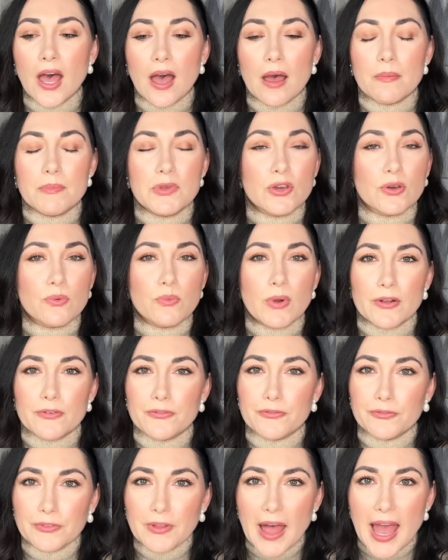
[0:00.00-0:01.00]
You can wear
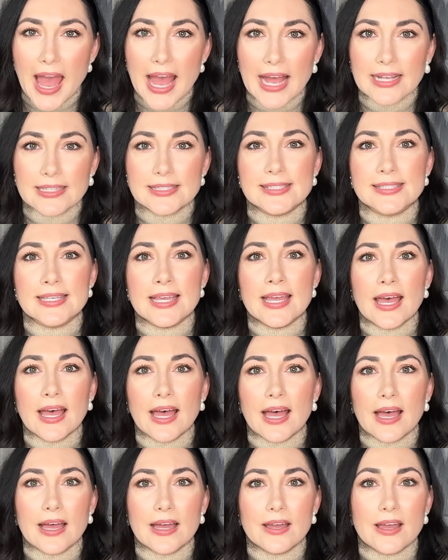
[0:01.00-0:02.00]
flats.
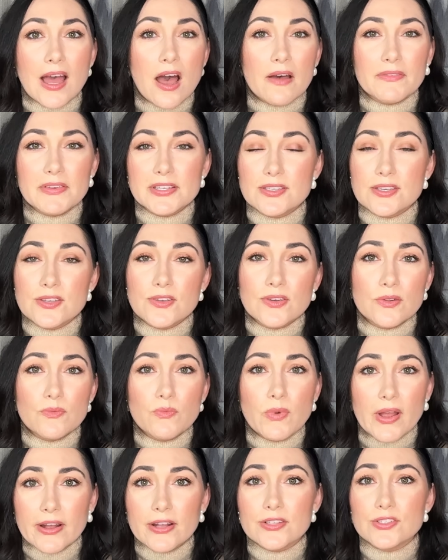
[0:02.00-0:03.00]
Obviously, you can
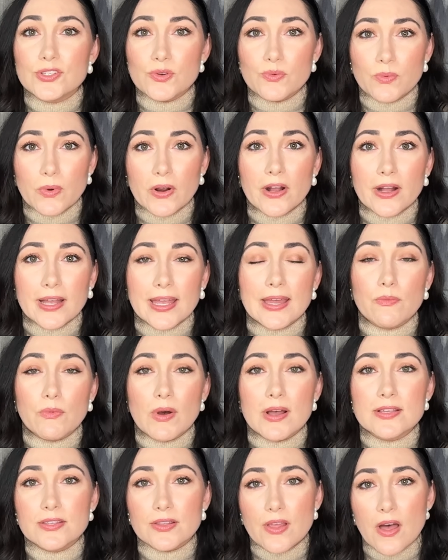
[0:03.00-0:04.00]
wear it to work. It
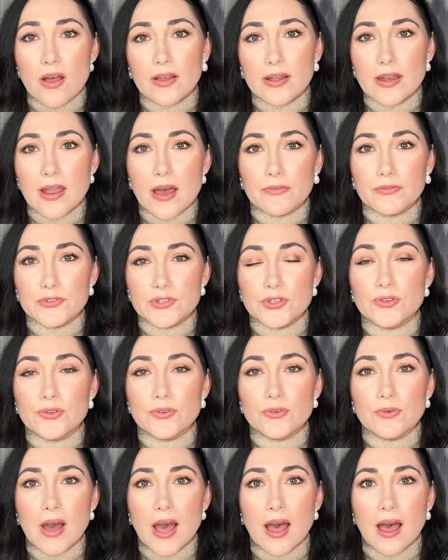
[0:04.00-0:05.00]
was long enough
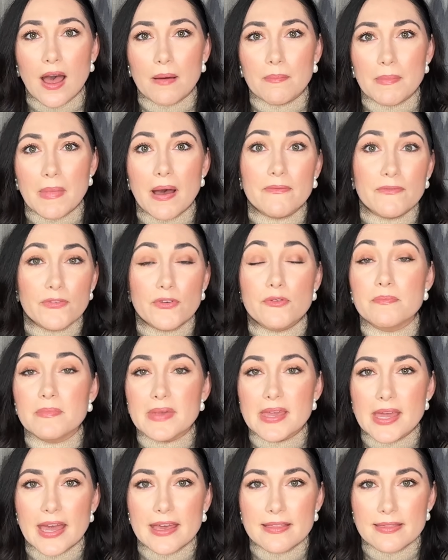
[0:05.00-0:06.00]
to, for
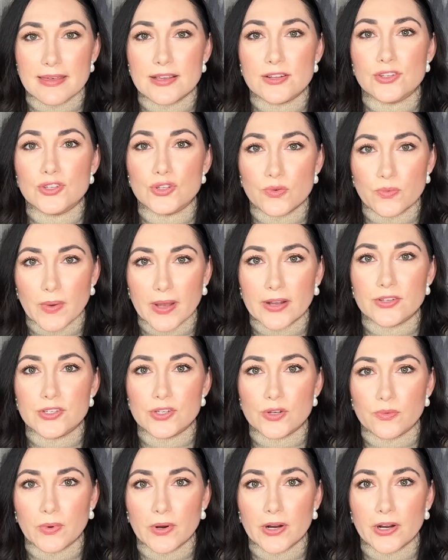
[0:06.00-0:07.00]
me, I think, to wear
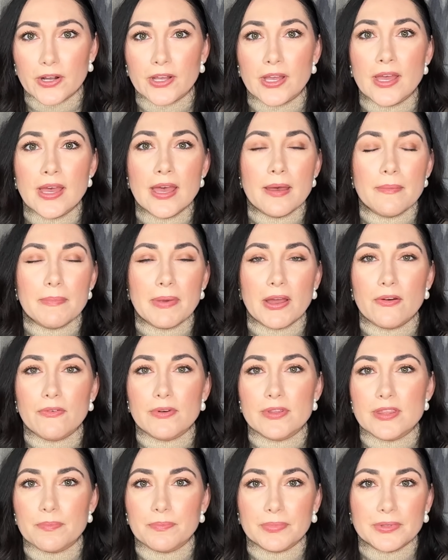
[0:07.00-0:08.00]
to work. Pair it
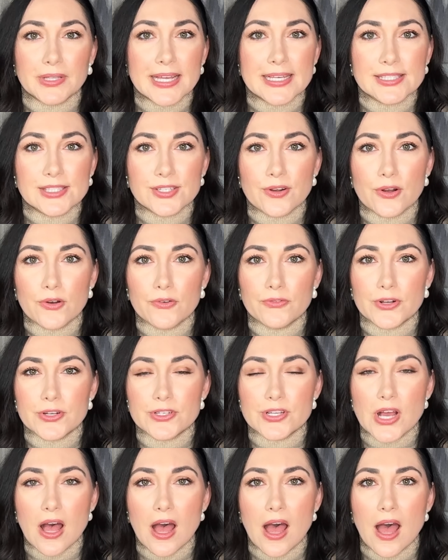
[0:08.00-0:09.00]
with a blazer over
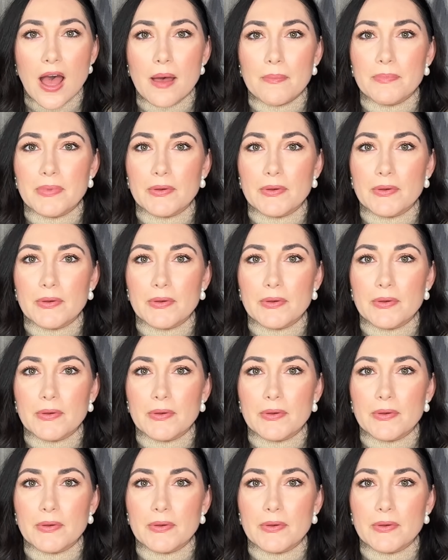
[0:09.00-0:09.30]
top.